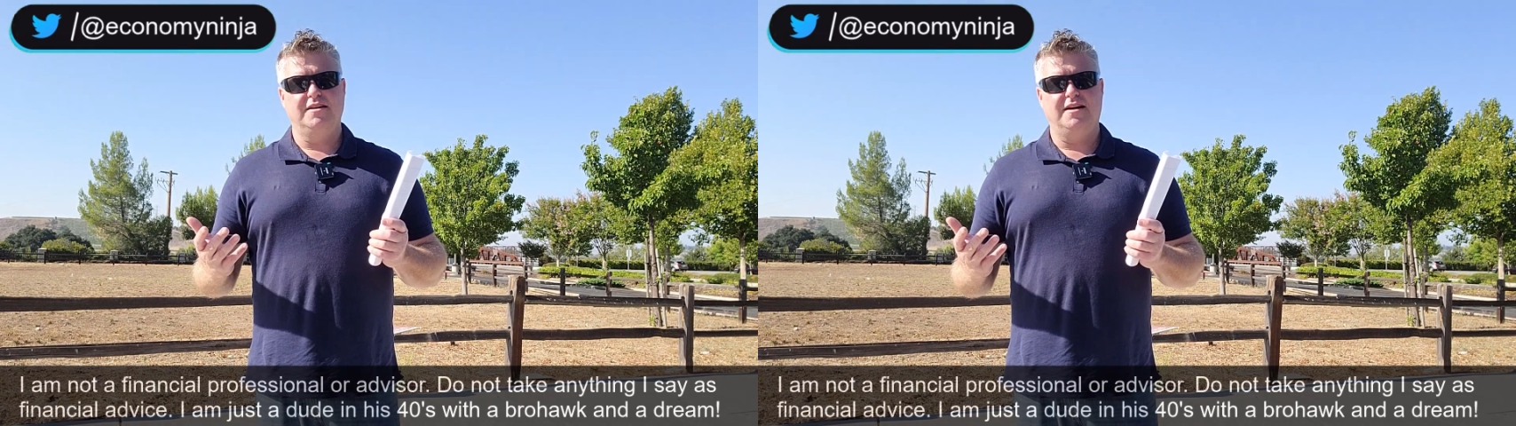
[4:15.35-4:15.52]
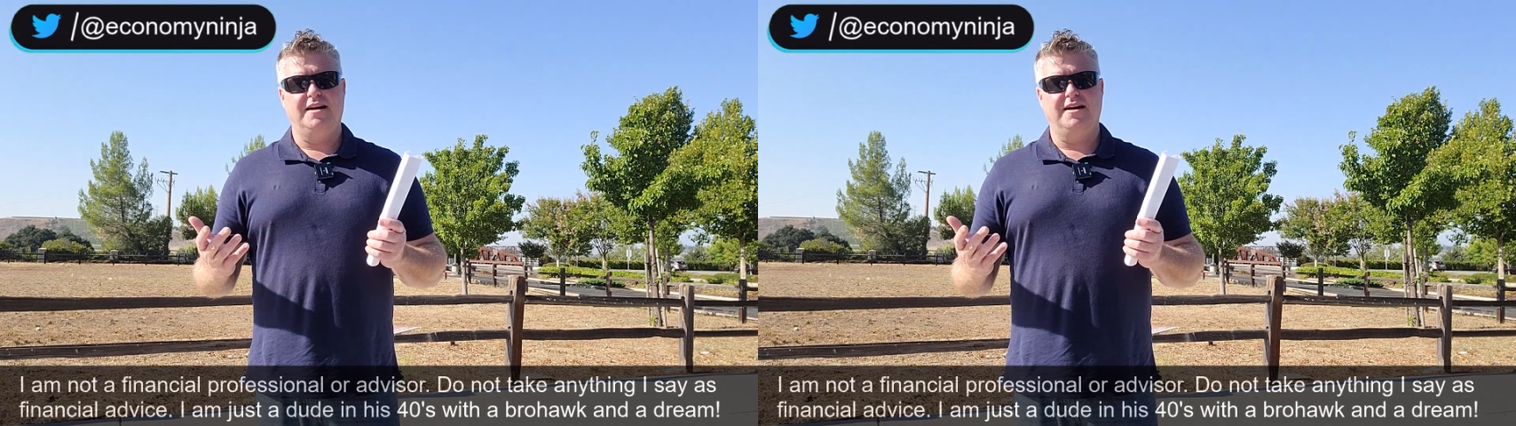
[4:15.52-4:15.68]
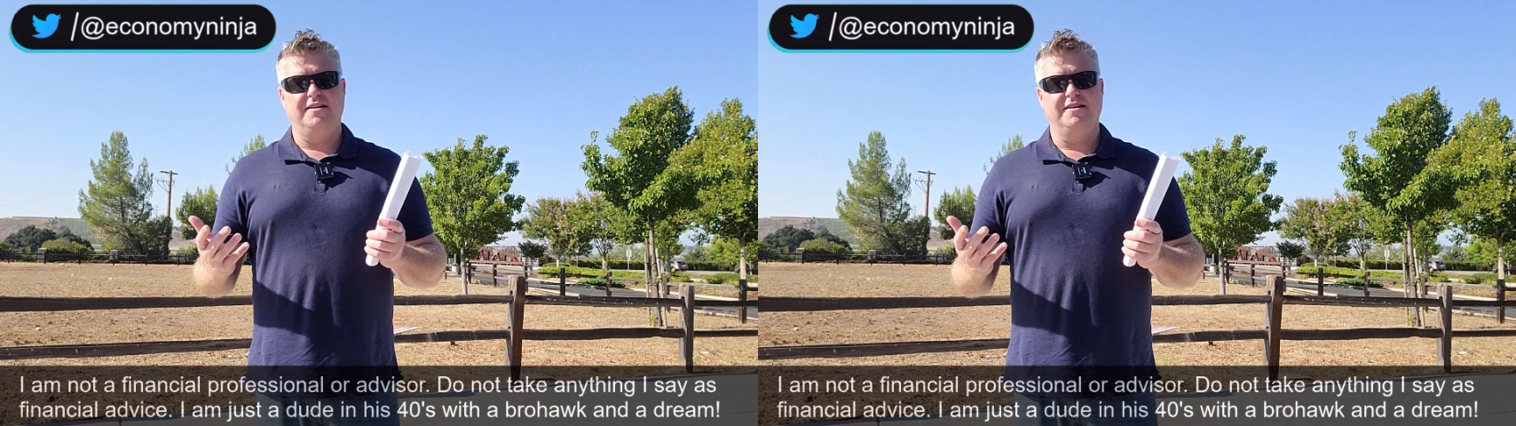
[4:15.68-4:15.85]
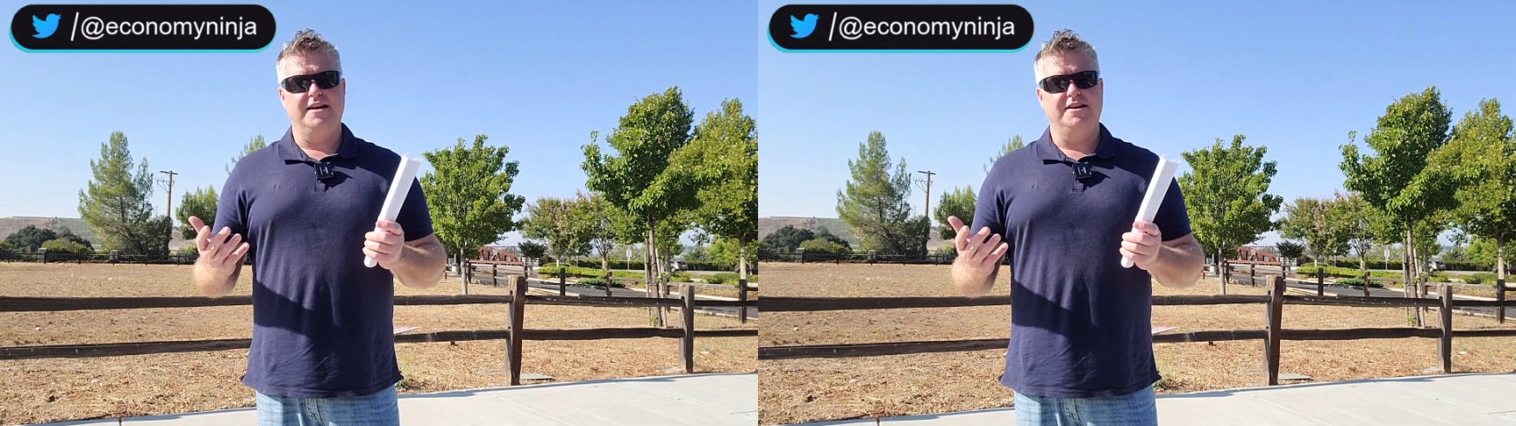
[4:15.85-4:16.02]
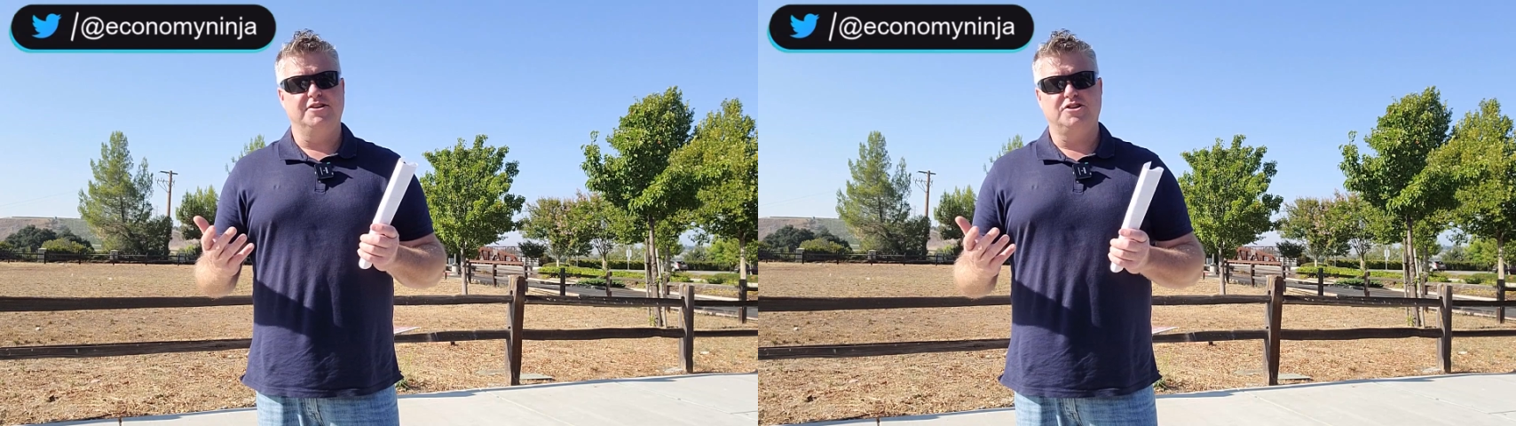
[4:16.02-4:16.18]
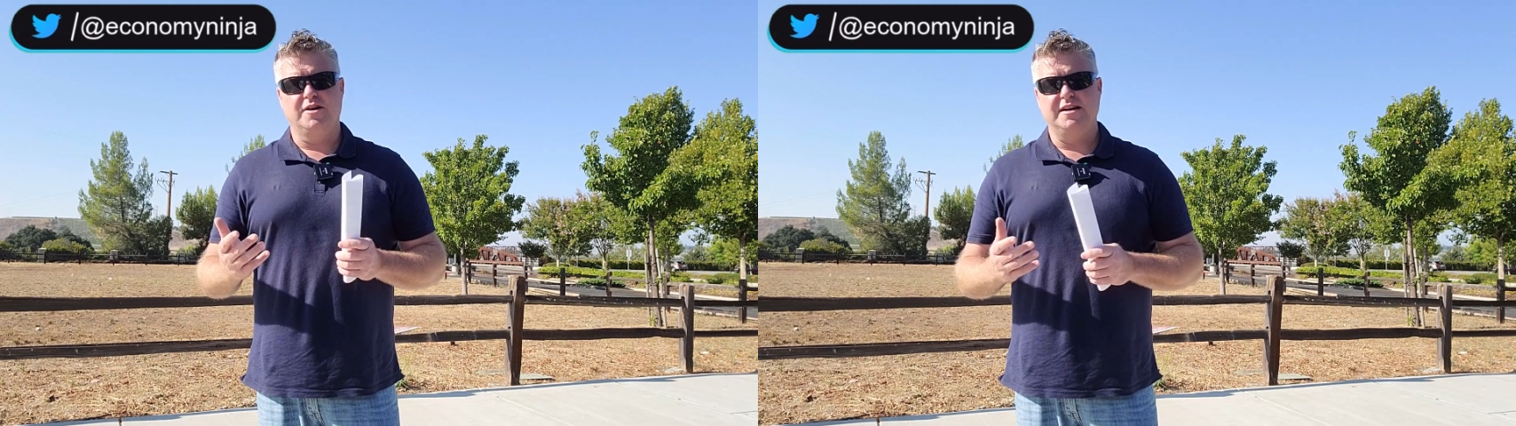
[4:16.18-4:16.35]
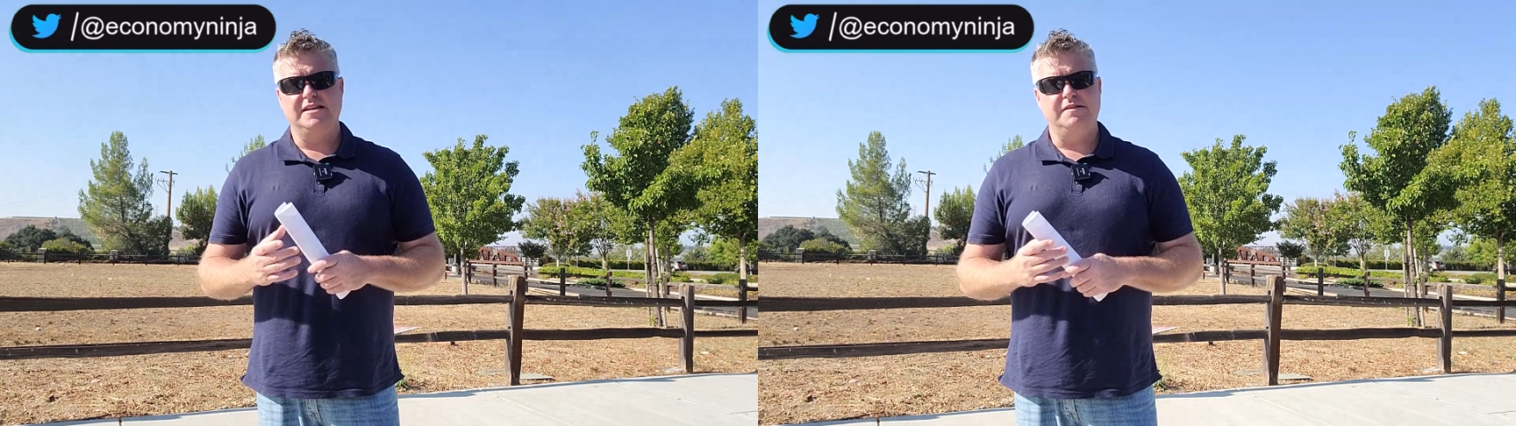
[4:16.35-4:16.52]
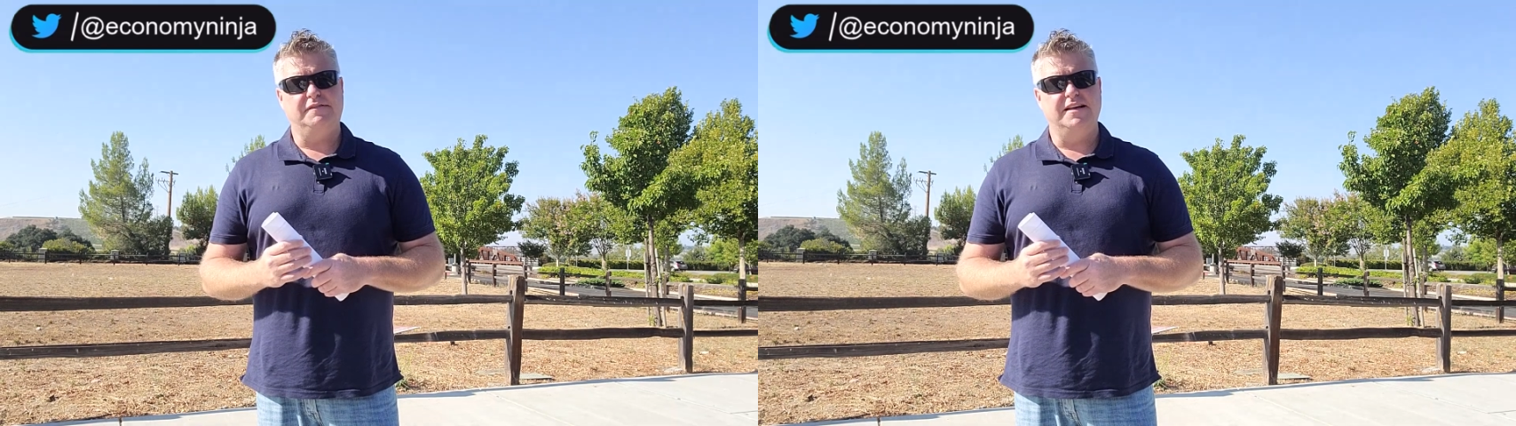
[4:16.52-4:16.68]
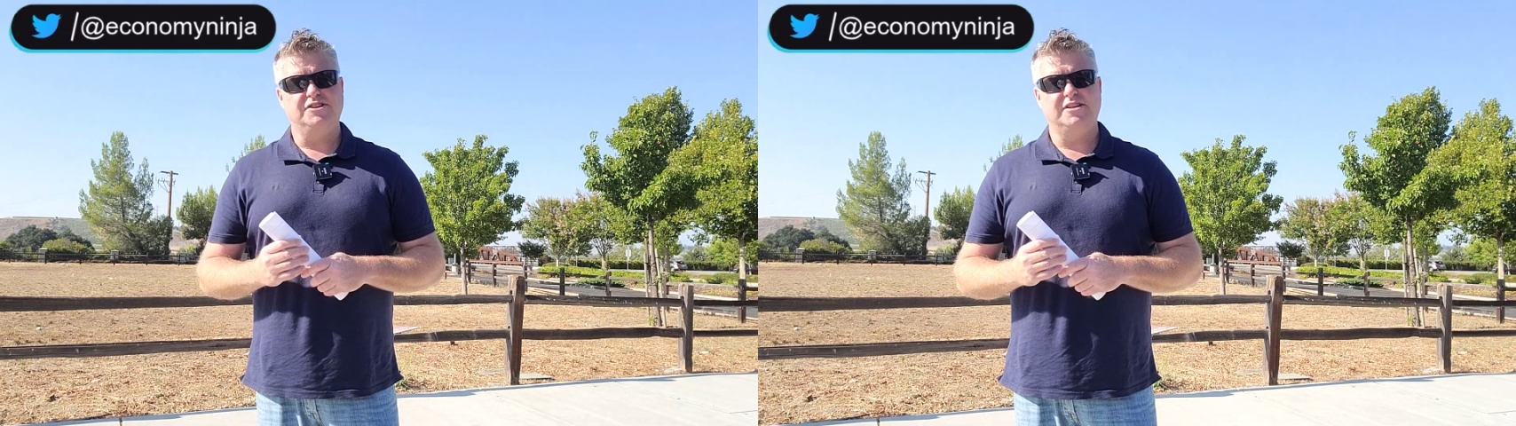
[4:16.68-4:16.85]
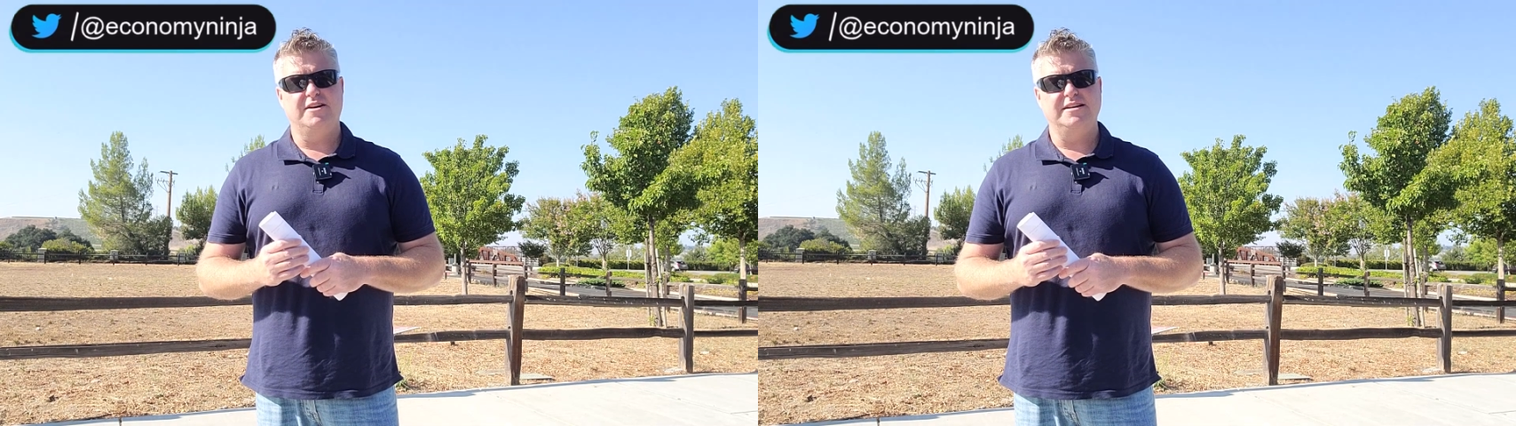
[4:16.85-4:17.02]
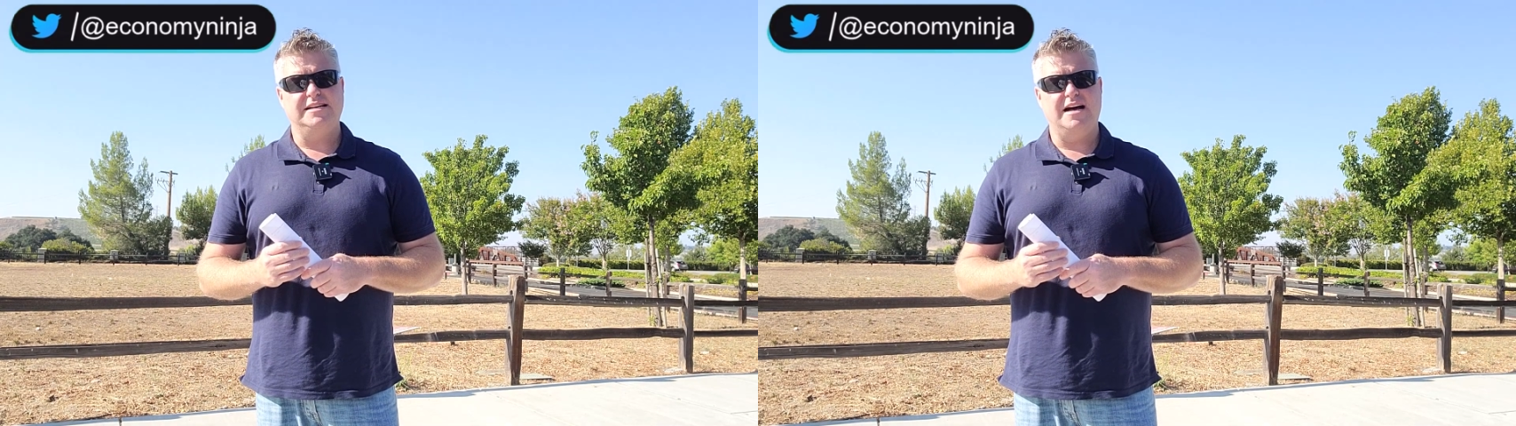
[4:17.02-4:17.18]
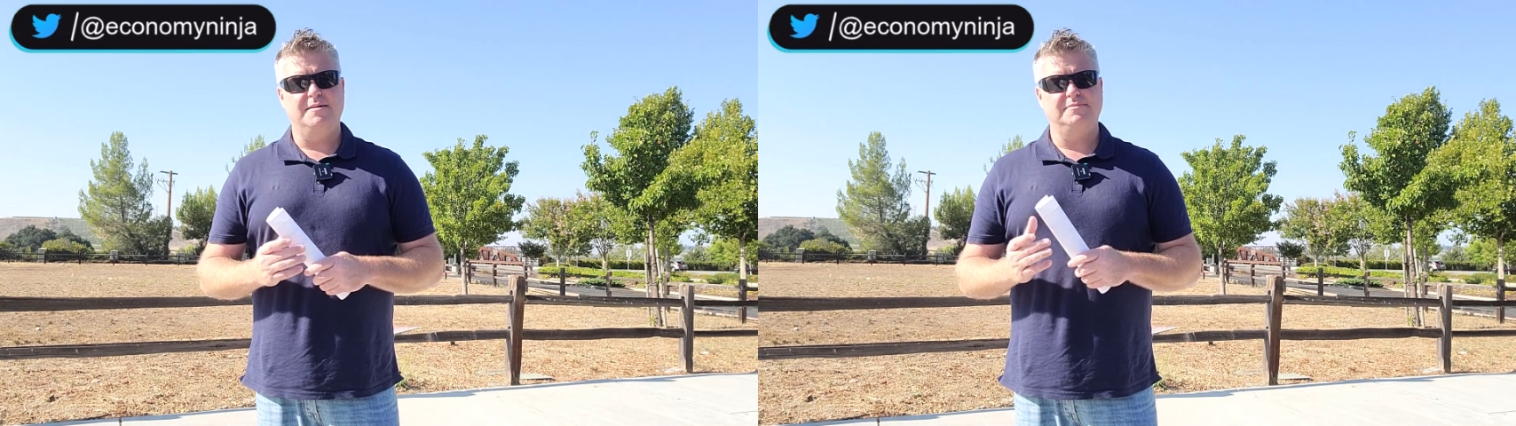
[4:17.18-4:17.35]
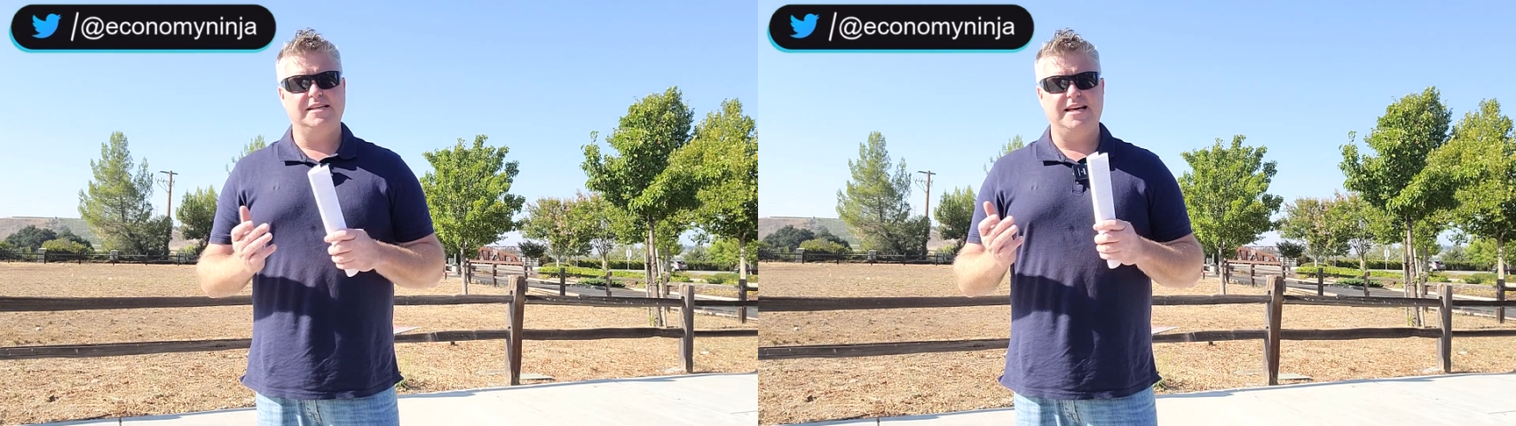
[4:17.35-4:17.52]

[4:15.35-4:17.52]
Uh, in during deflationary times,